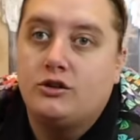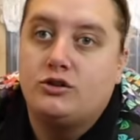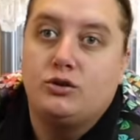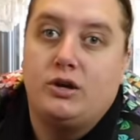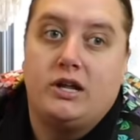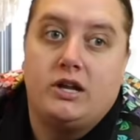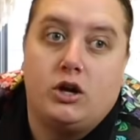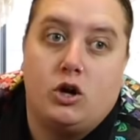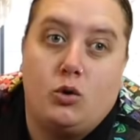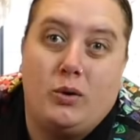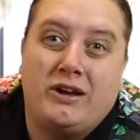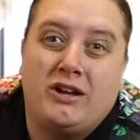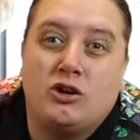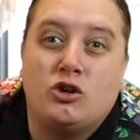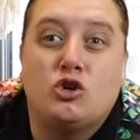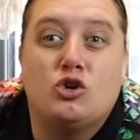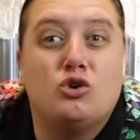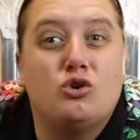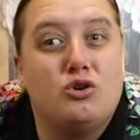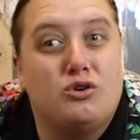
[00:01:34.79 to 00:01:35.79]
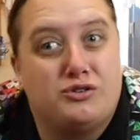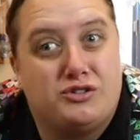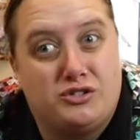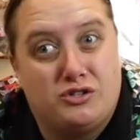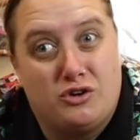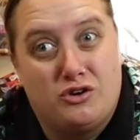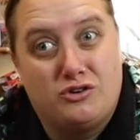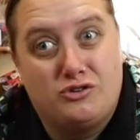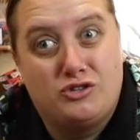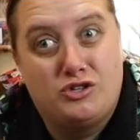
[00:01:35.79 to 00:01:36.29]
also get a quick Google
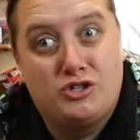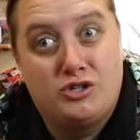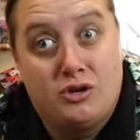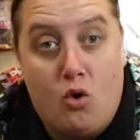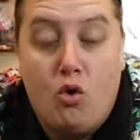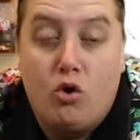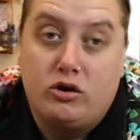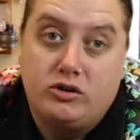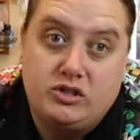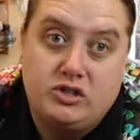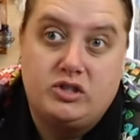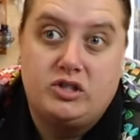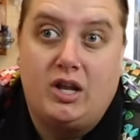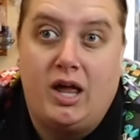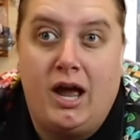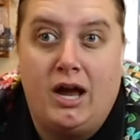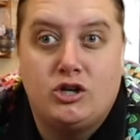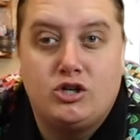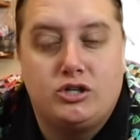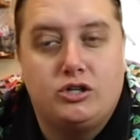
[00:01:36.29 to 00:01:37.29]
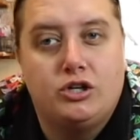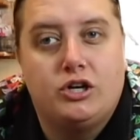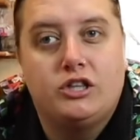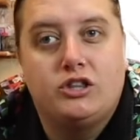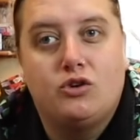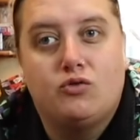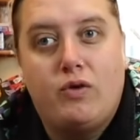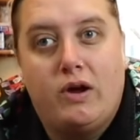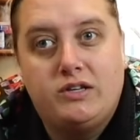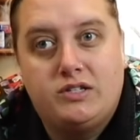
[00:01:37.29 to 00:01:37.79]
search or slash look
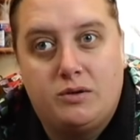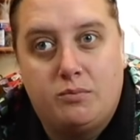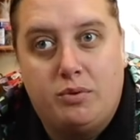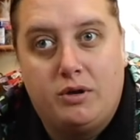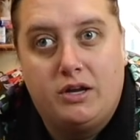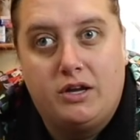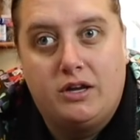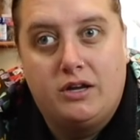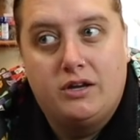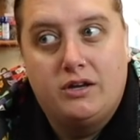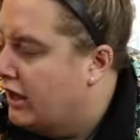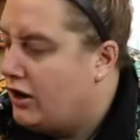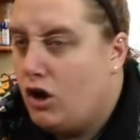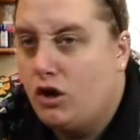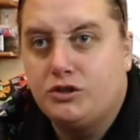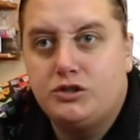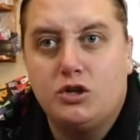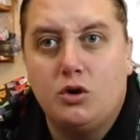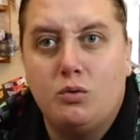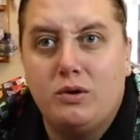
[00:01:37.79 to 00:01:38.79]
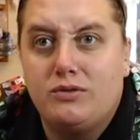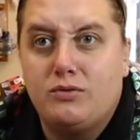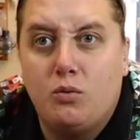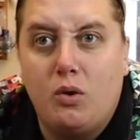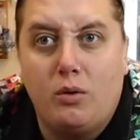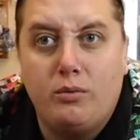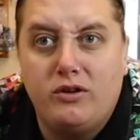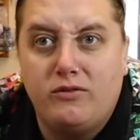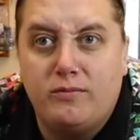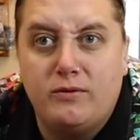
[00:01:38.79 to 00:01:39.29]
at the recipe. And also with
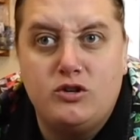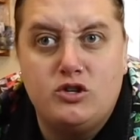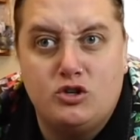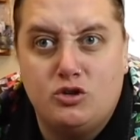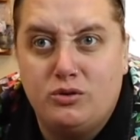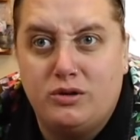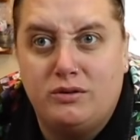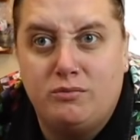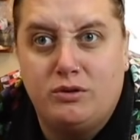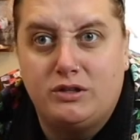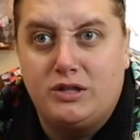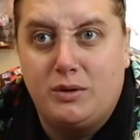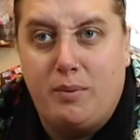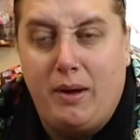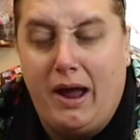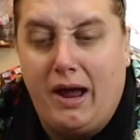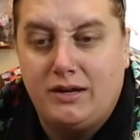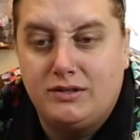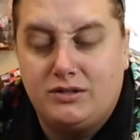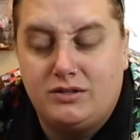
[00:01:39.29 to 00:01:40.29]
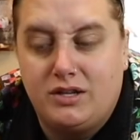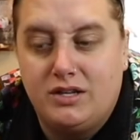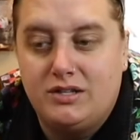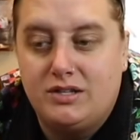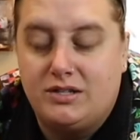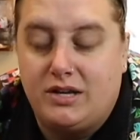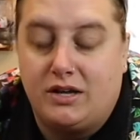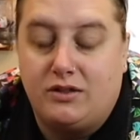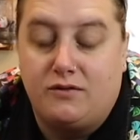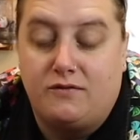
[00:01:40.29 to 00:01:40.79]
what we've been doing with the past, this
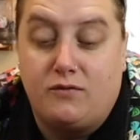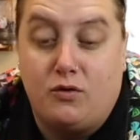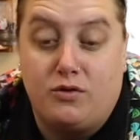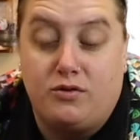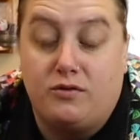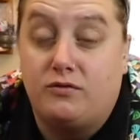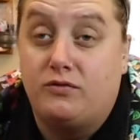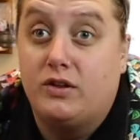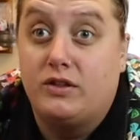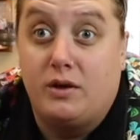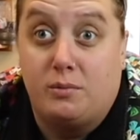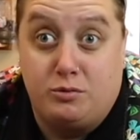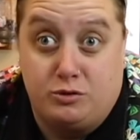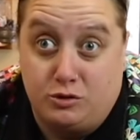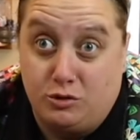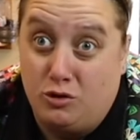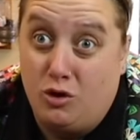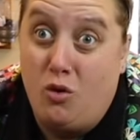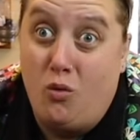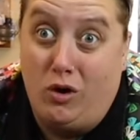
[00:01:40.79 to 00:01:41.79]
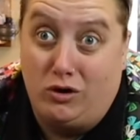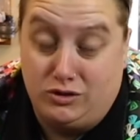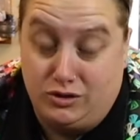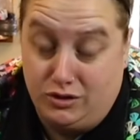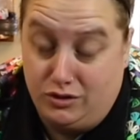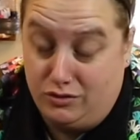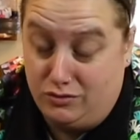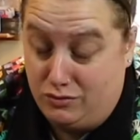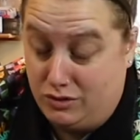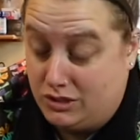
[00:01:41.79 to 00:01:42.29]
is like the fourth or fifth episode. Go watch
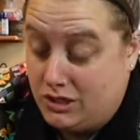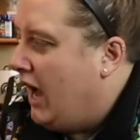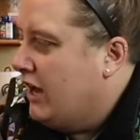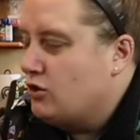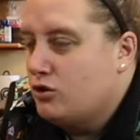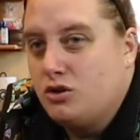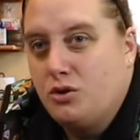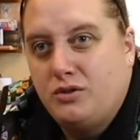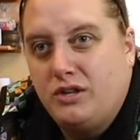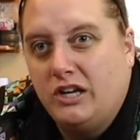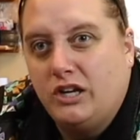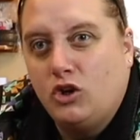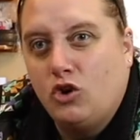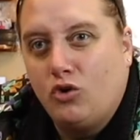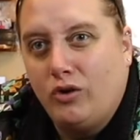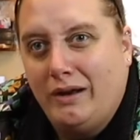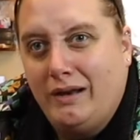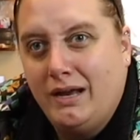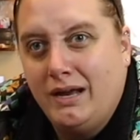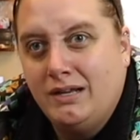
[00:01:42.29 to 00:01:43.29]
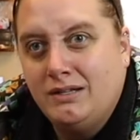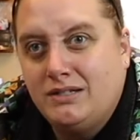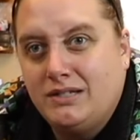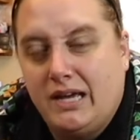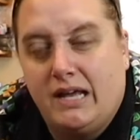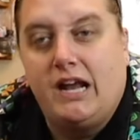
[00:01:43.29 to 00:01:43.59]
the other ones. I don't know the ingredients